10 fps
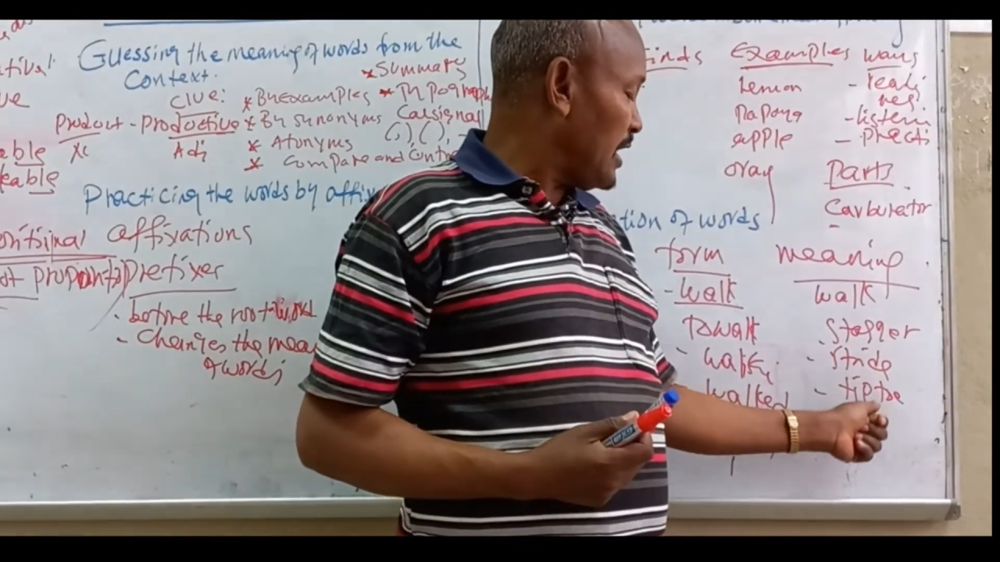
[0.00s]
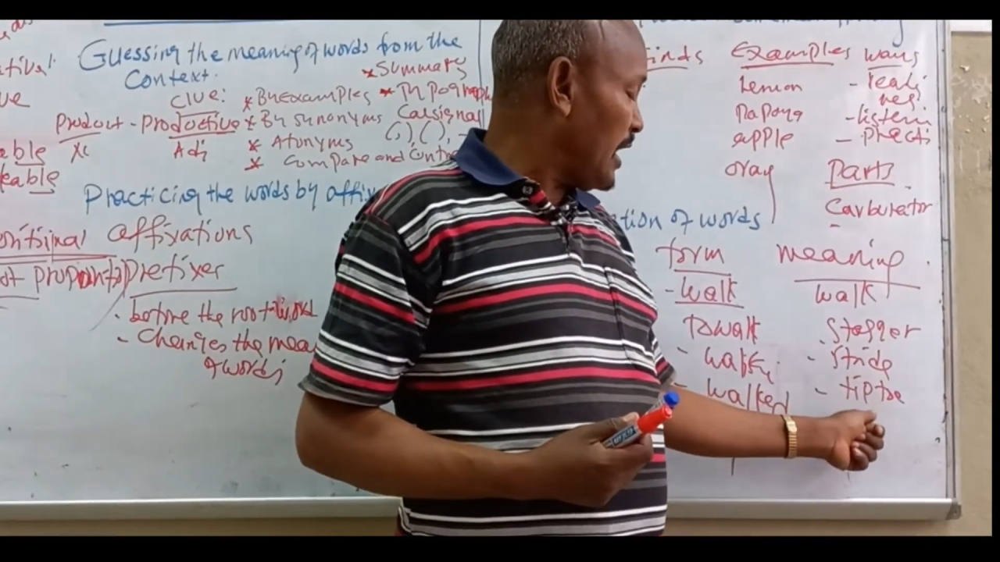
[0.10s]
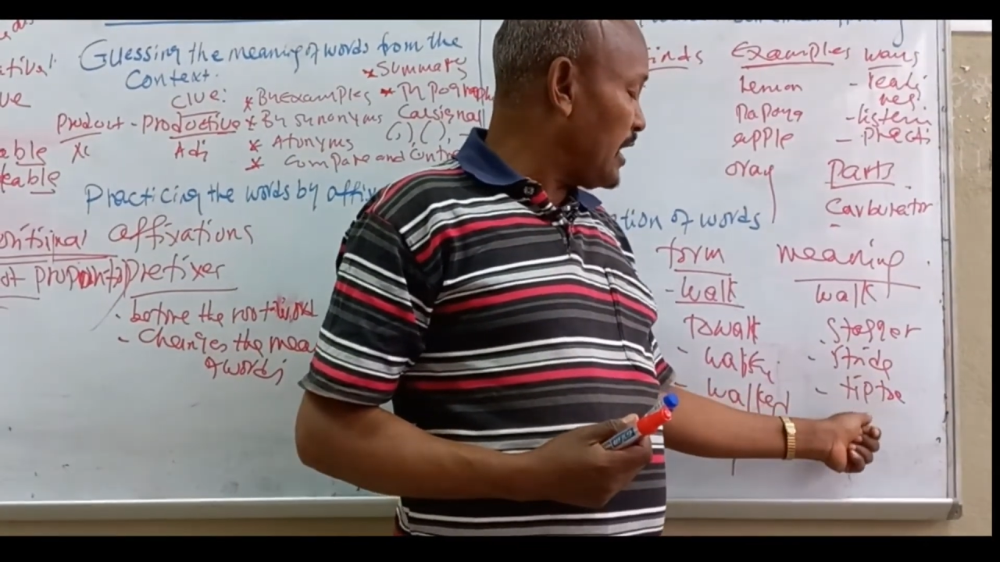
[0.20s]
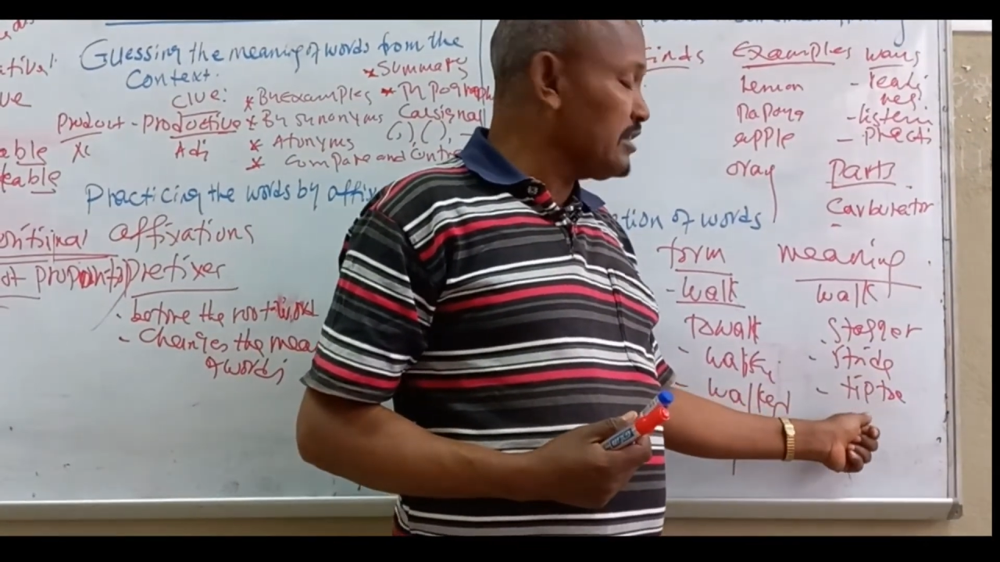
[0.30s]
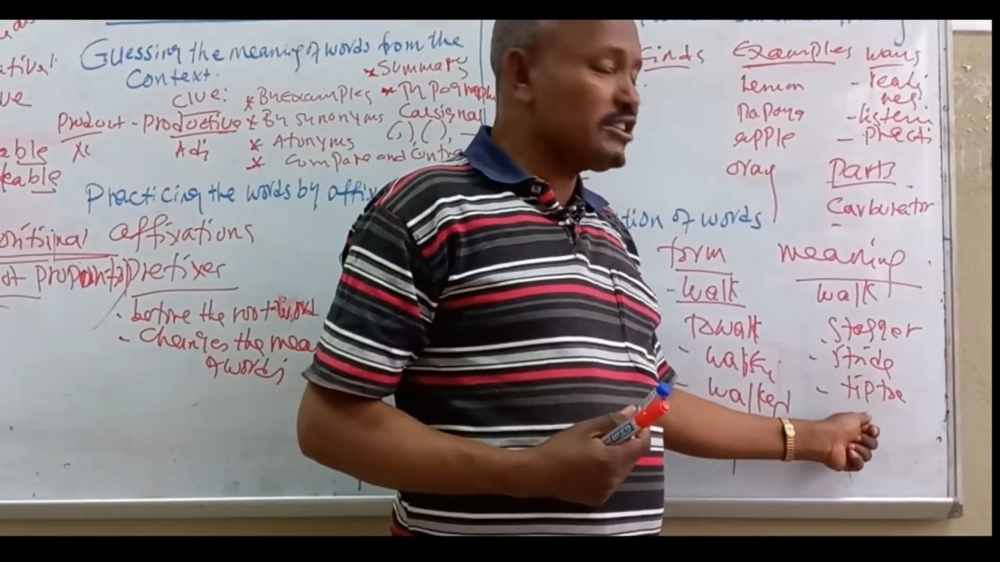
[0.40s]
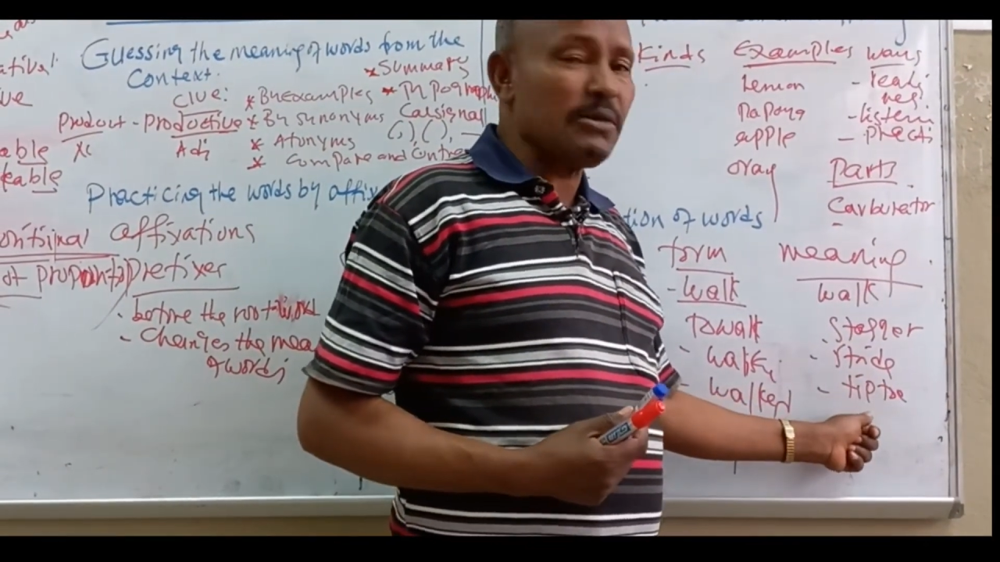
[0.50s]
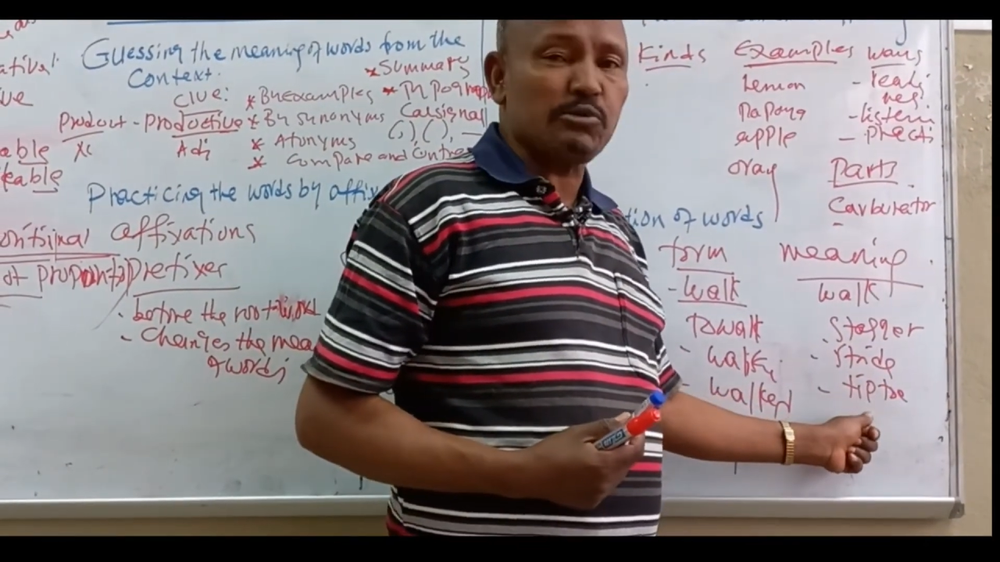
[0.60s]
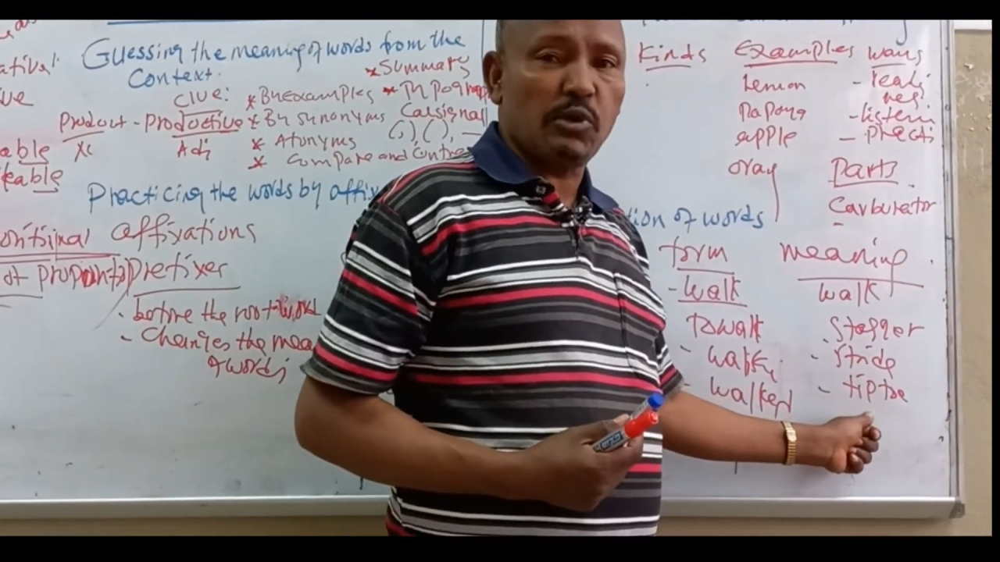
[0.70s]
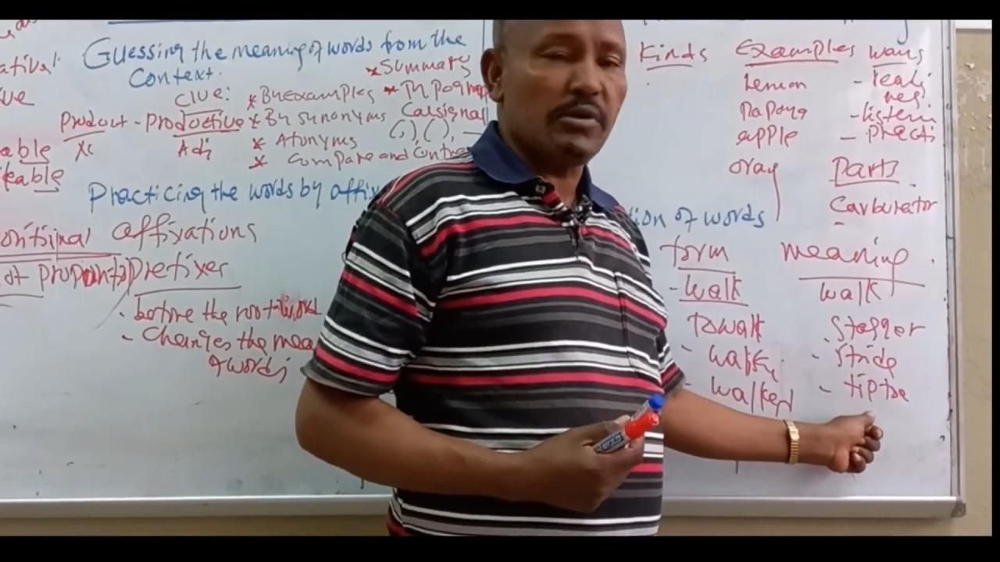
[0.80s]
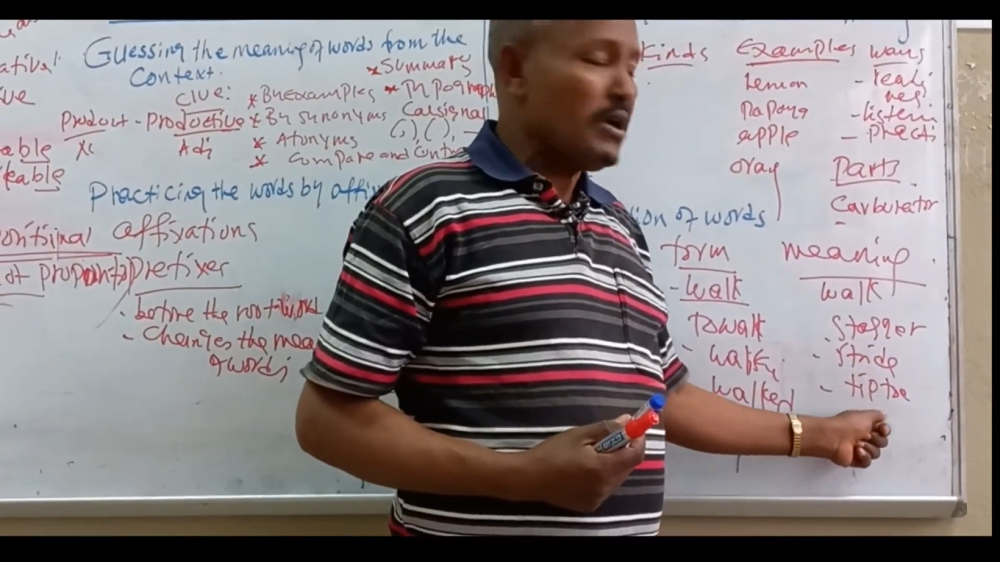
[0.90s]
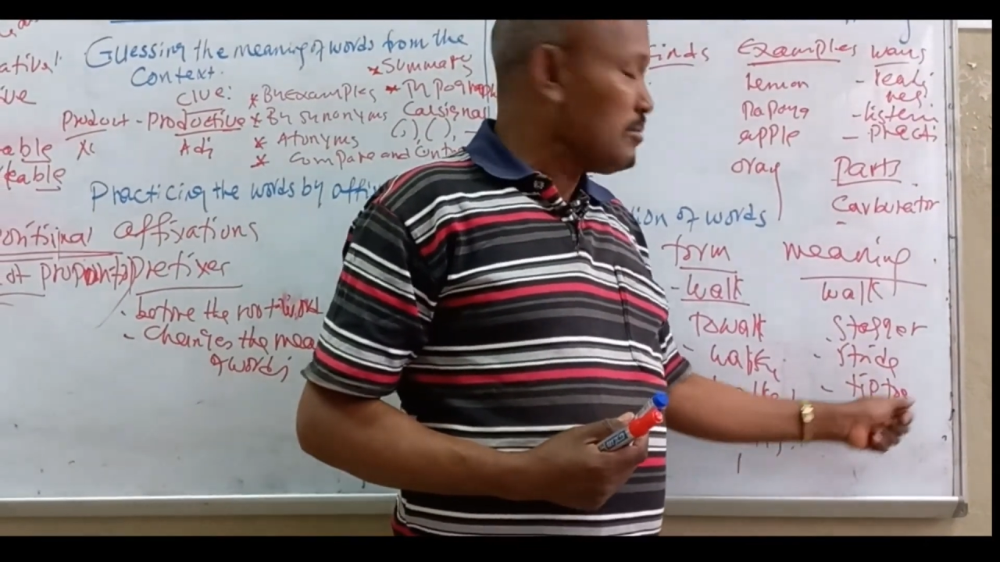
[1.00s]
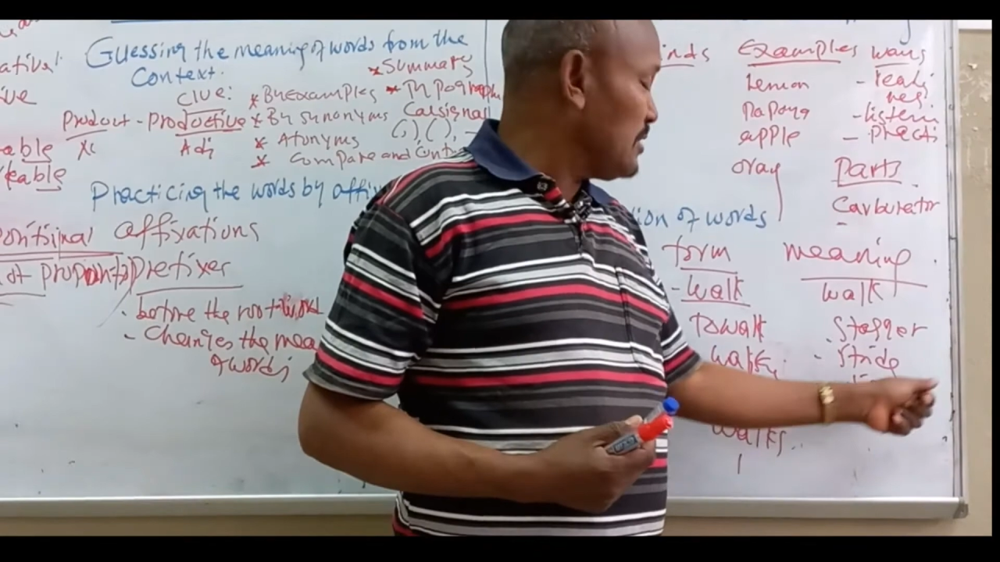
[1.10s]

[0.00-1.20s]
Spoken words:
and tiptoe.